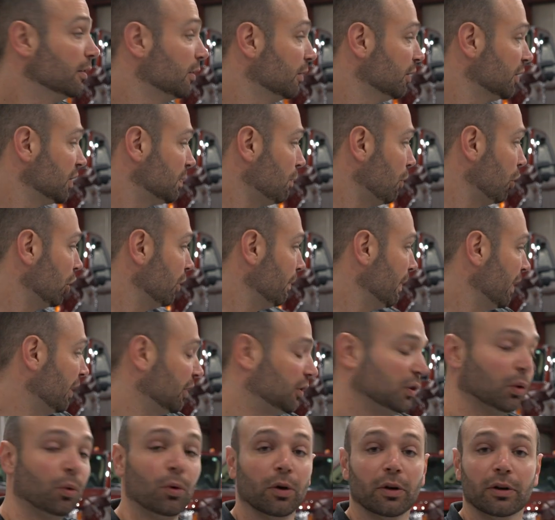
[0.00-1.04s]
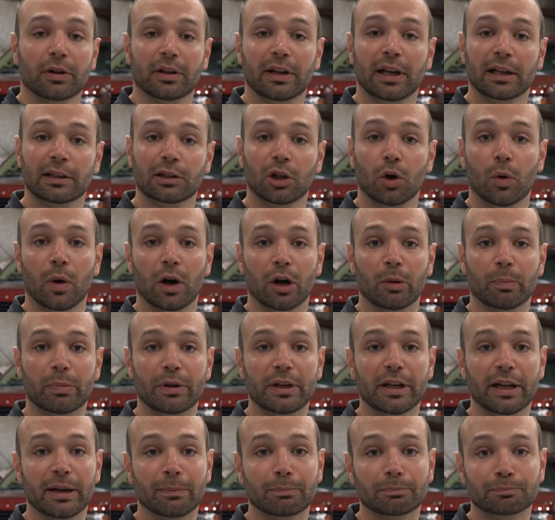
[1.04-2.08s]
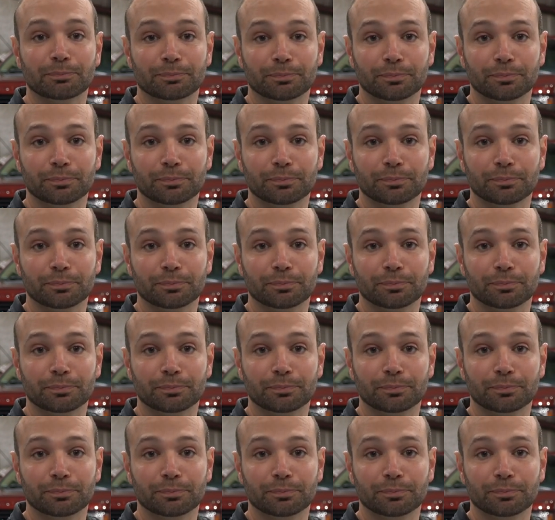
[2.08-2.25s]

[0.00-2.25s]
small amount of torque at low RPM.